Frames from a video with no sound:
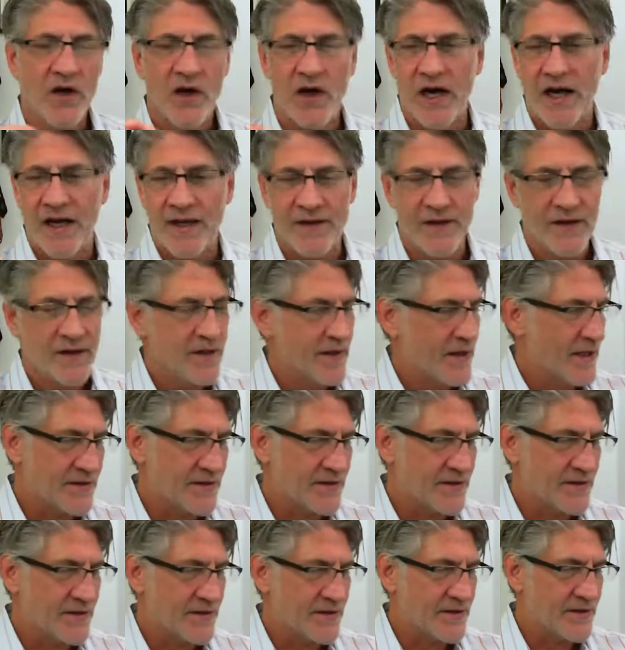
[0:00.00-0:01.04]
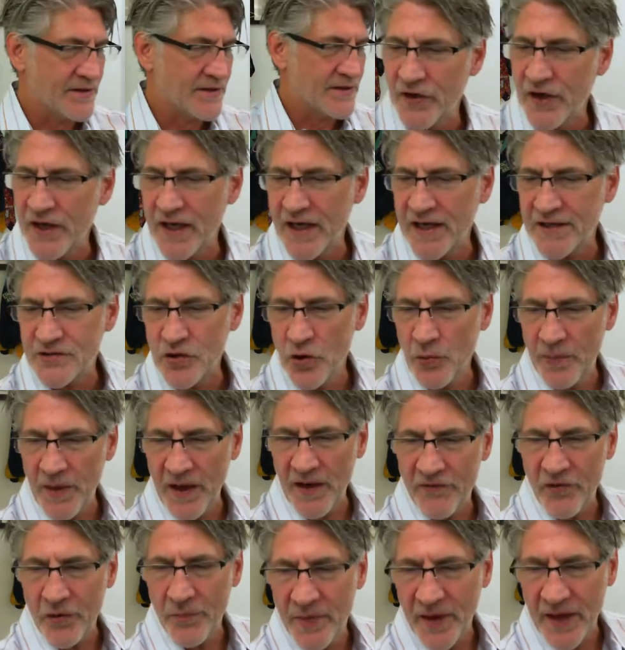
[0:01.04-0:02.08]
All right, that's all I got for you guys. Hope
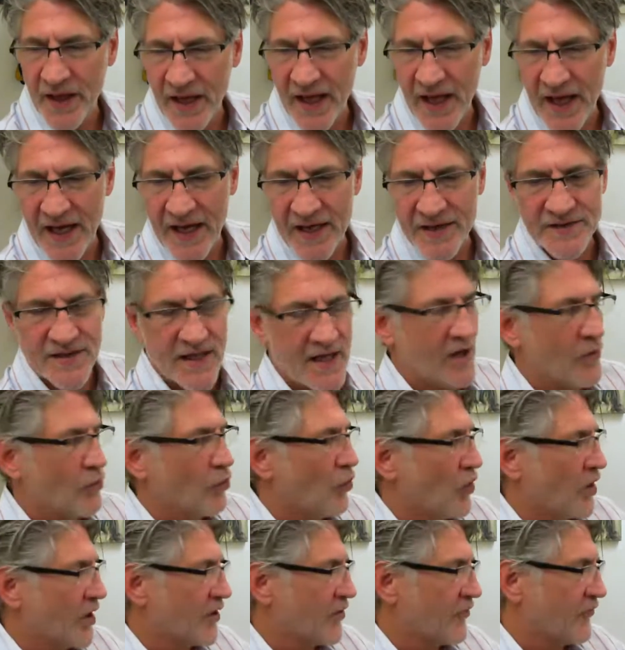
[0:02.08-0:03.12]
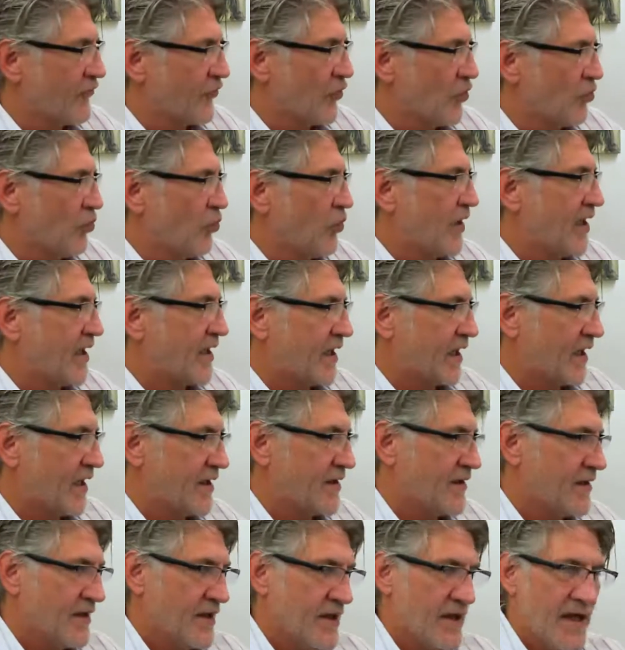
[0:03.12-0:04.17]
everybody has a wonderful
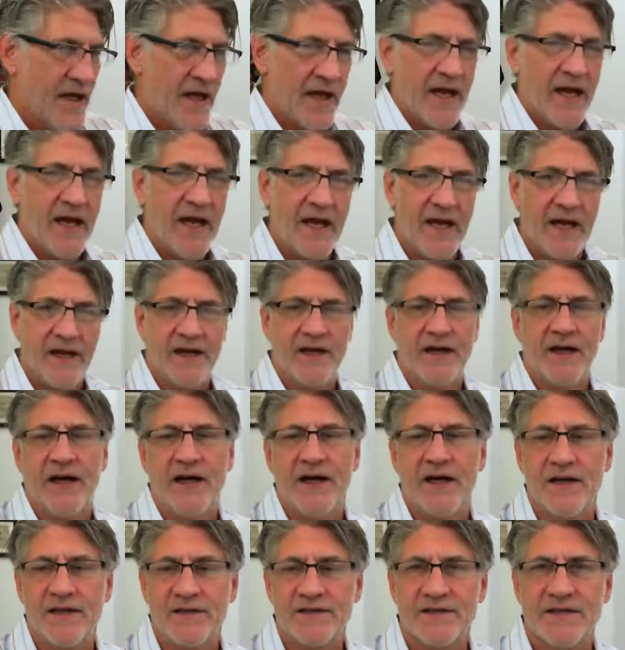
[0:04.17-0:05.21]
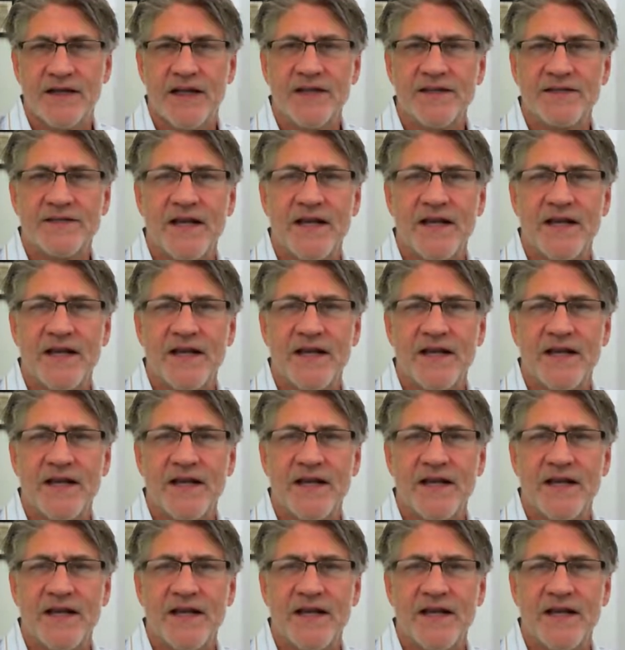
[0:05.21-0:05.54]
weekend and uh, stay